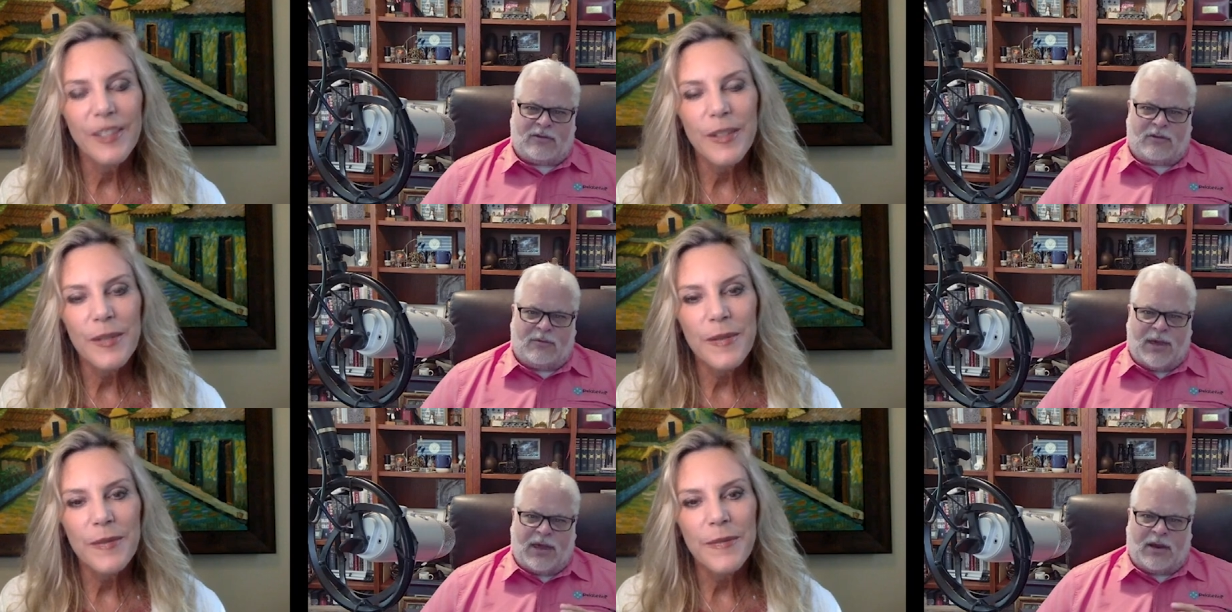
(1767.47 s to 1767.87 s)

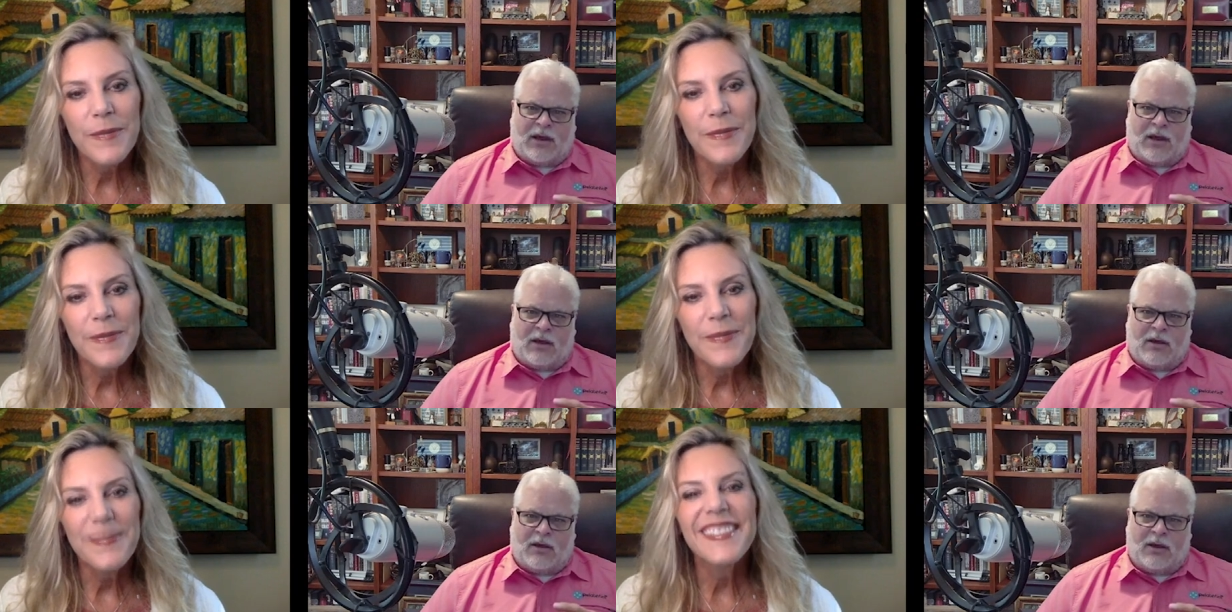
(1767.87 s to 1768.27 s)
Speaker 1: to be at
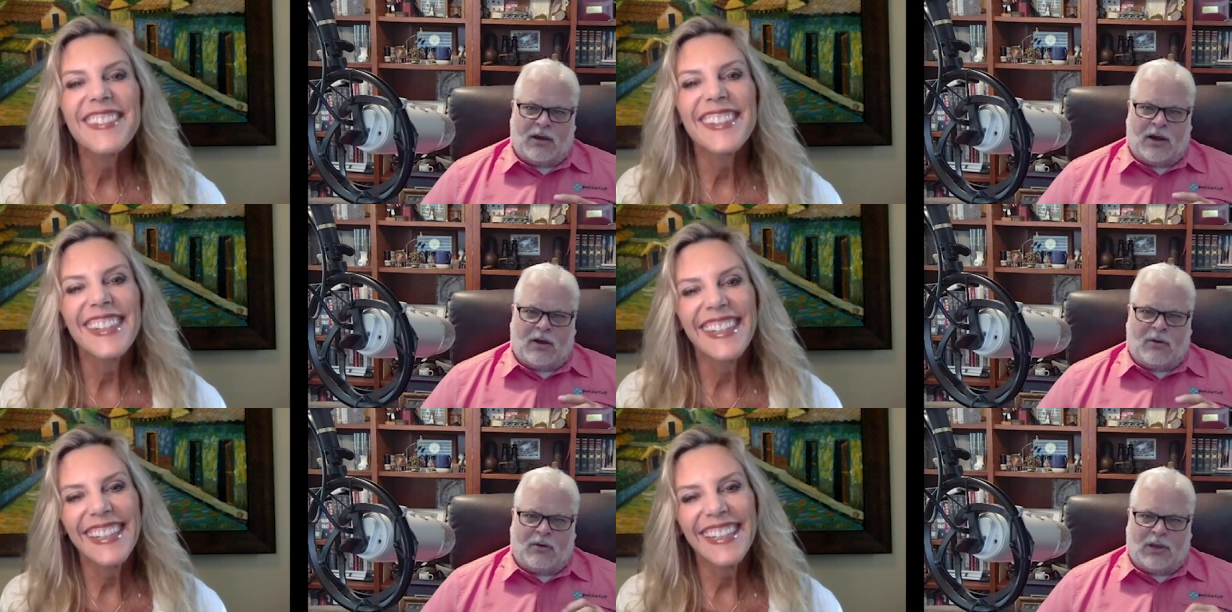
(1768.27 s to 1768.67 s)
a at
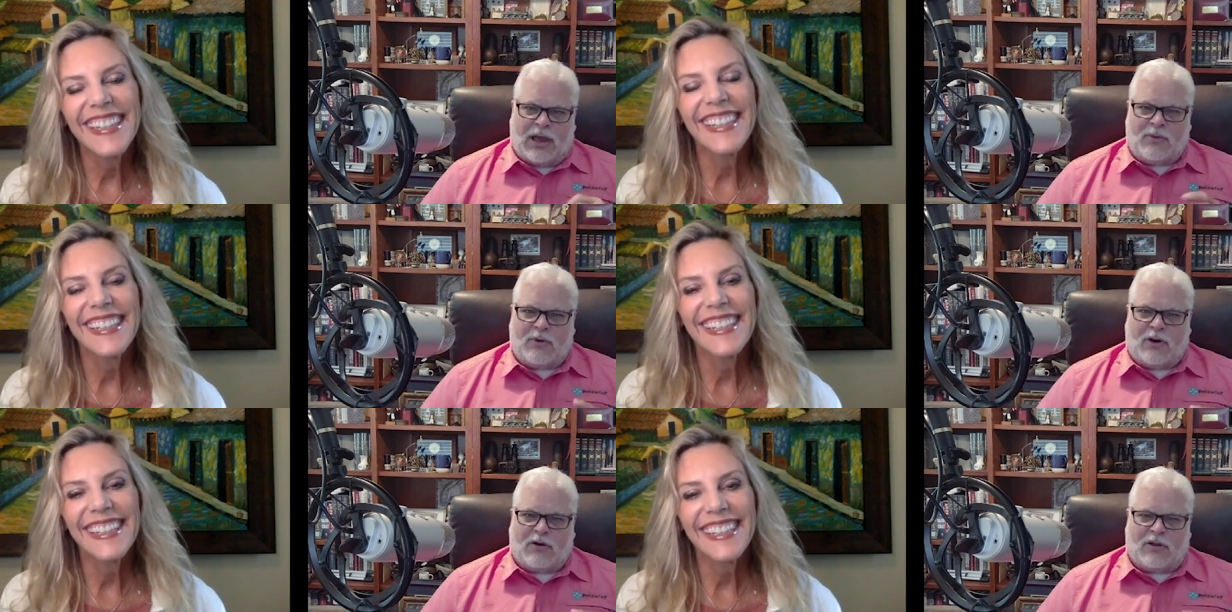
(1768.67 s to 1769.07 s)
a or
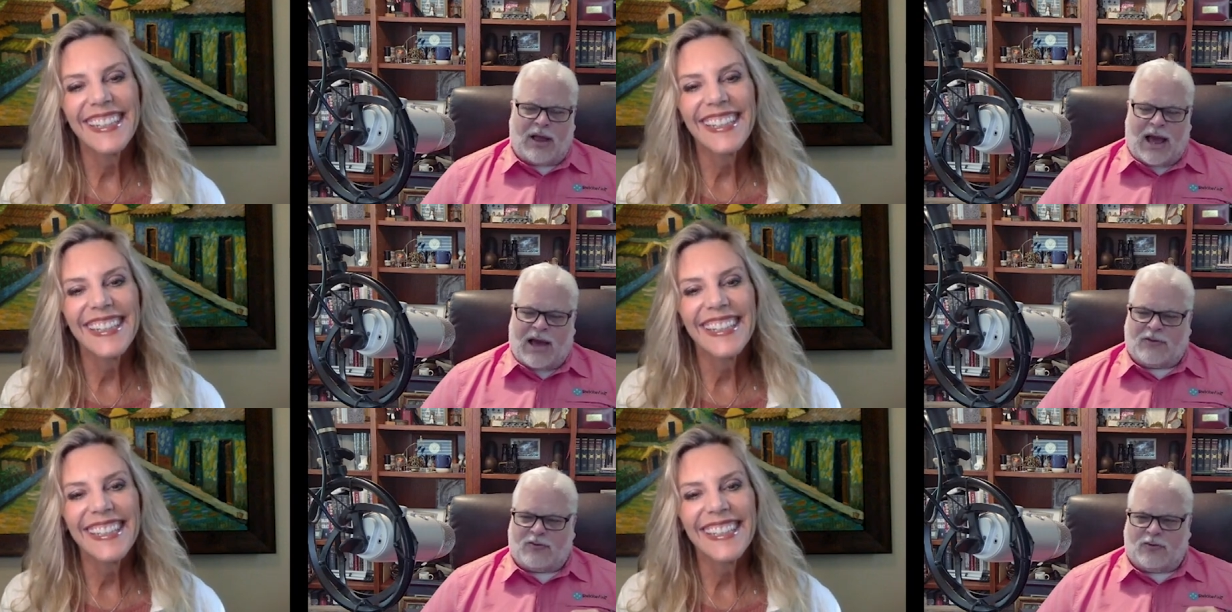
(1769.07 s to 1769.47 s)
late world
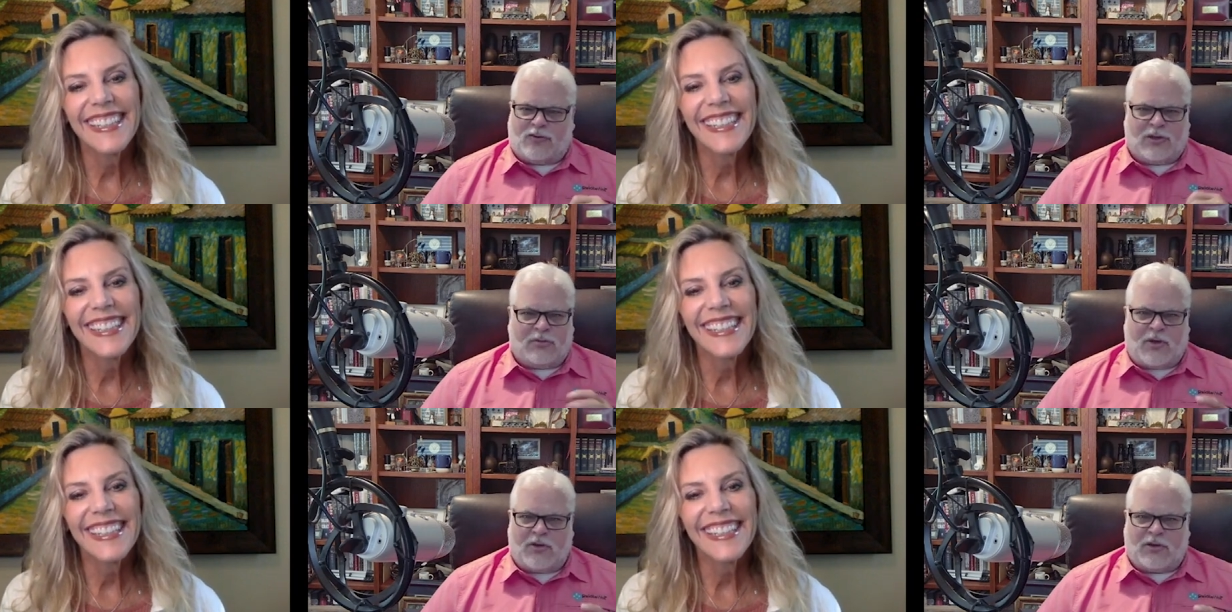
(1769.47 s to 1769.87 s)
class or
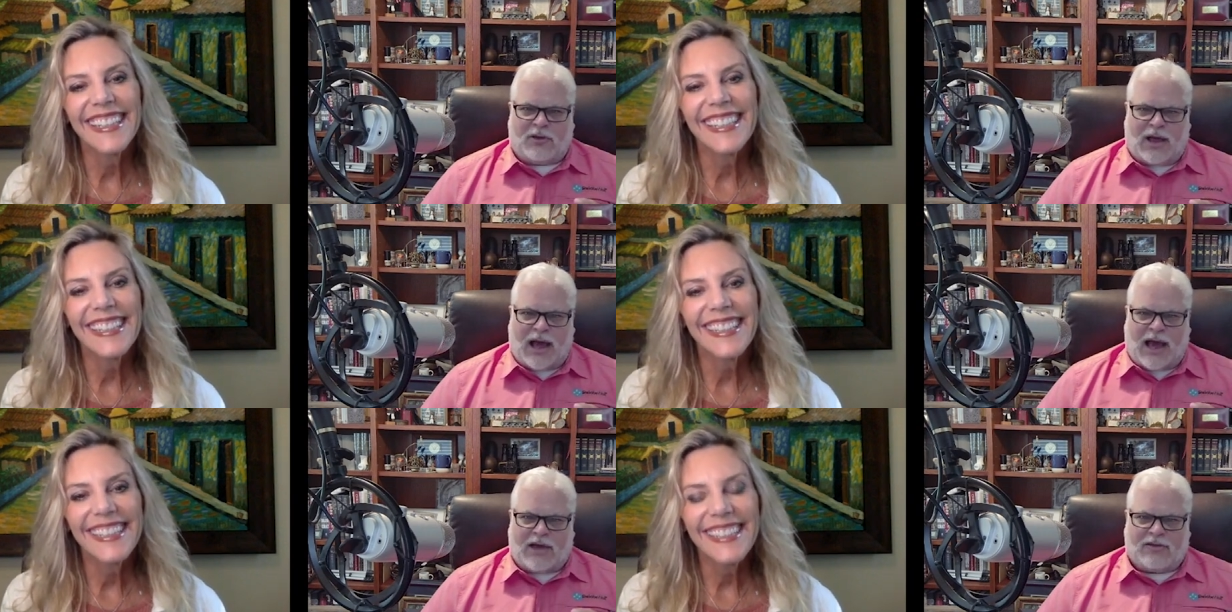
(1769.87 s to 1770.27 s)
some other
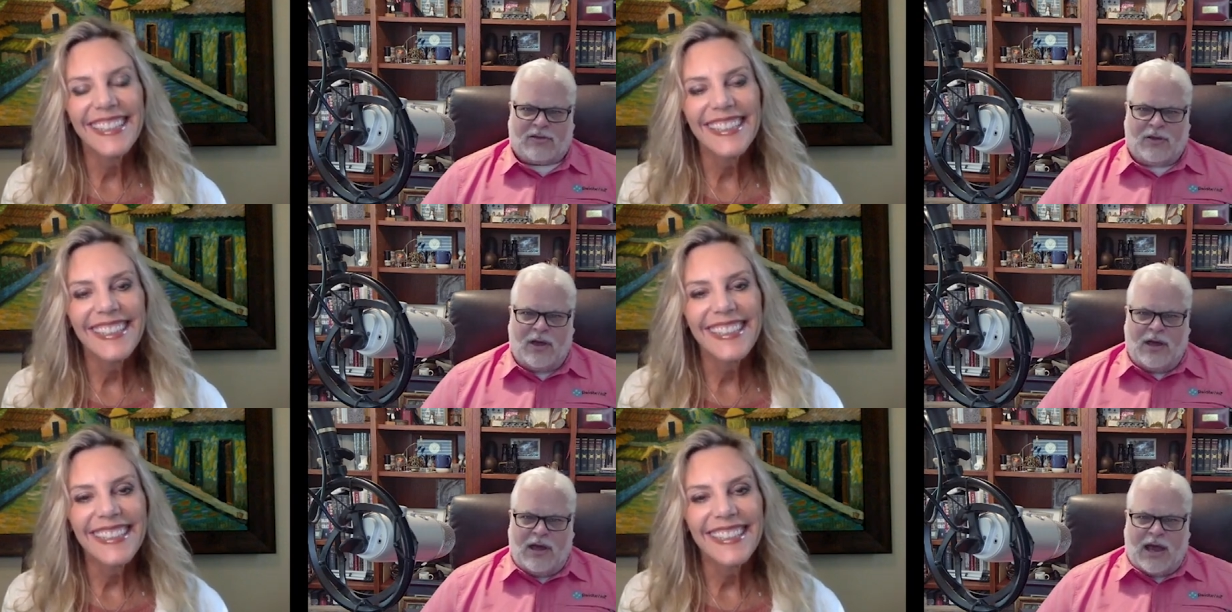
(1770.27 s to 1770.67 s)
class,
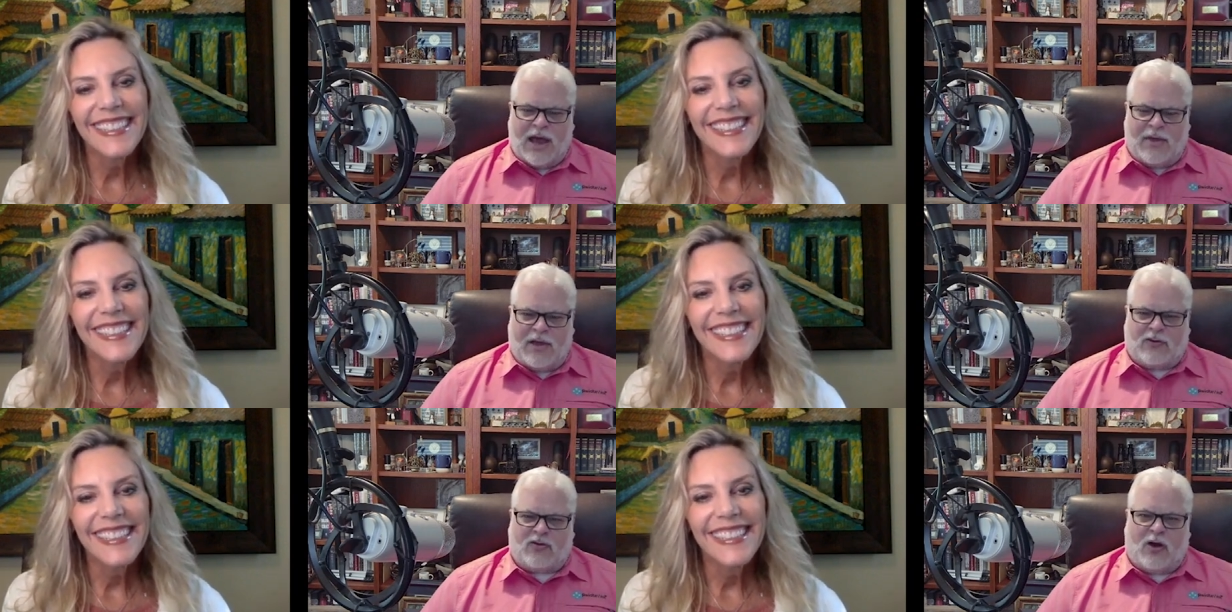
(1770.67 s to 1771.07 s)

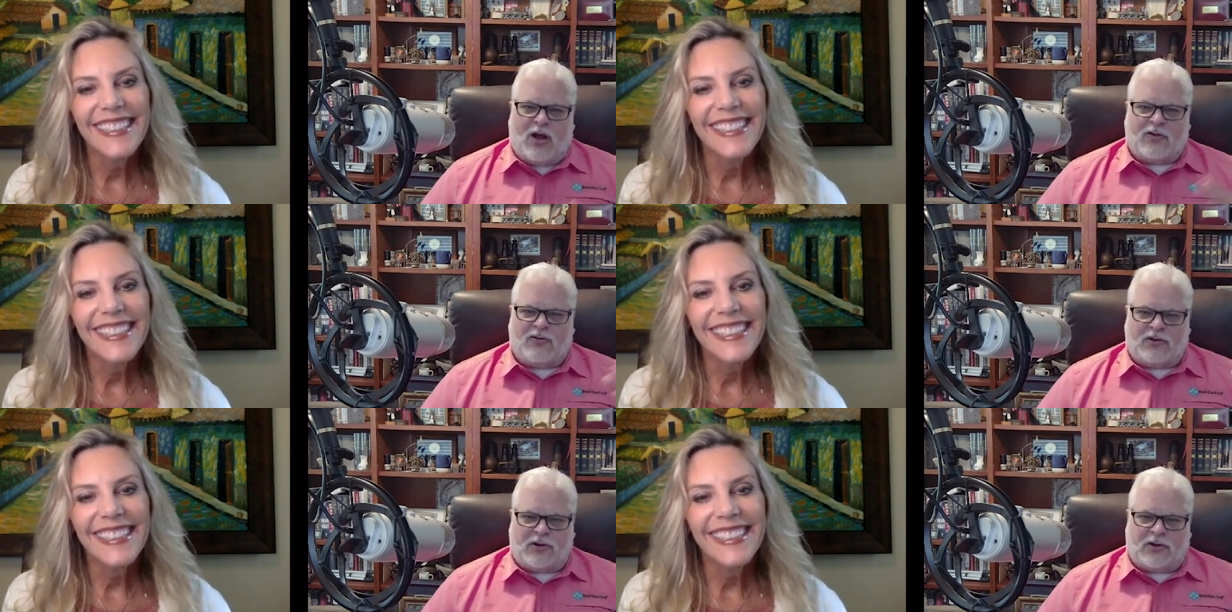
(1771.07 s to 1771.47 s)
and they draw
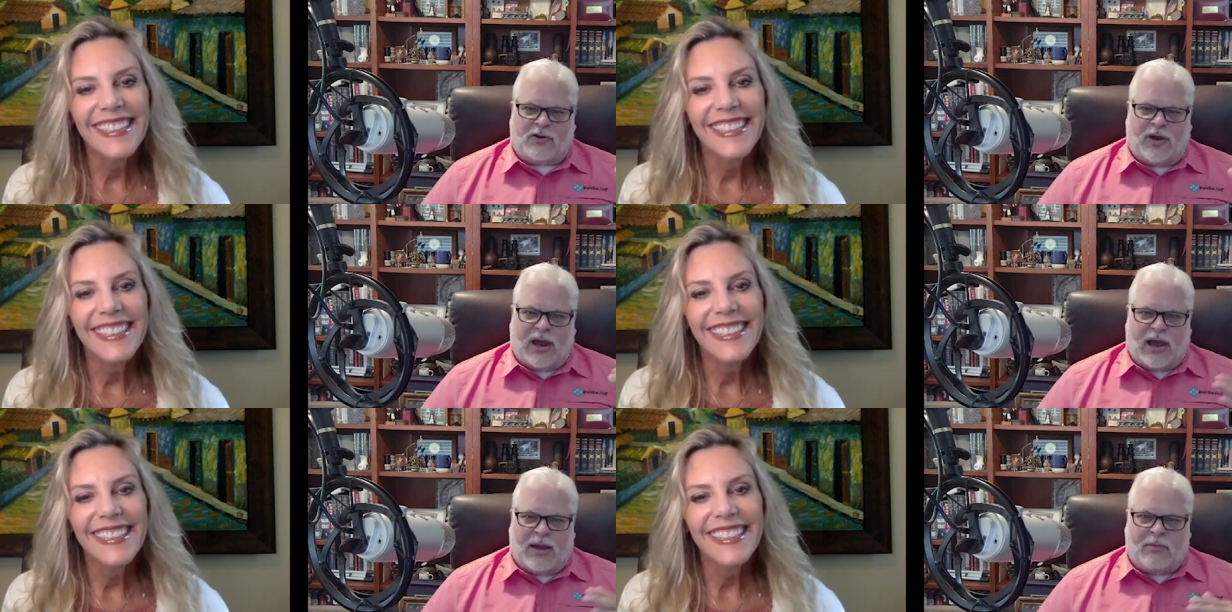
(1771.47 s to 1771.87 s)
a
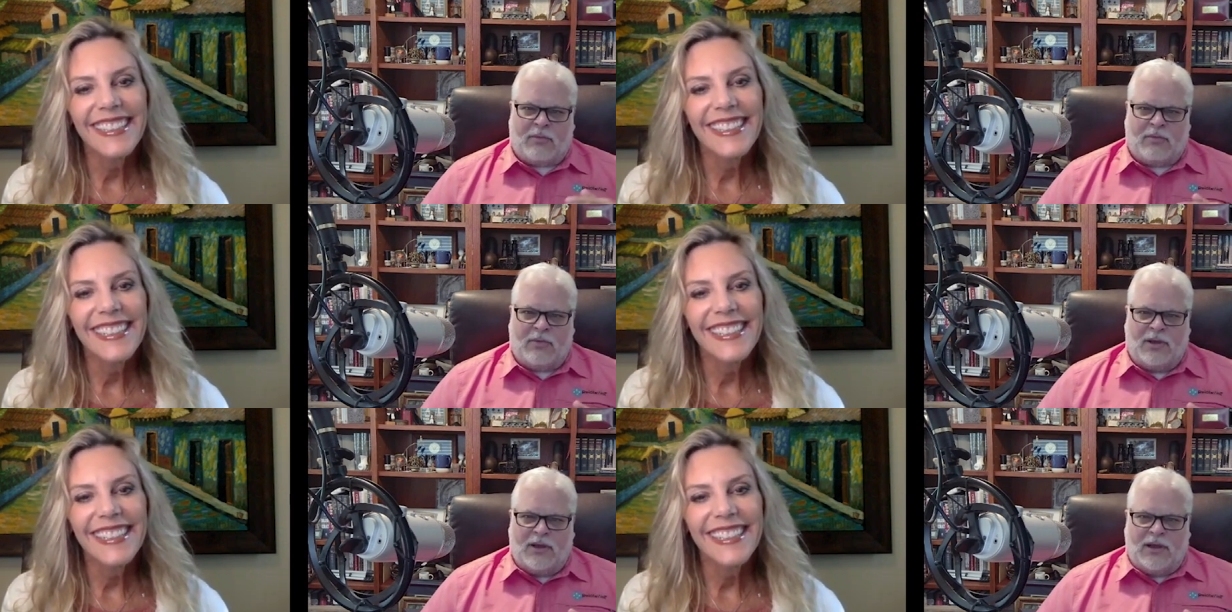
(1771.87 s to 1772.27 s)
genogram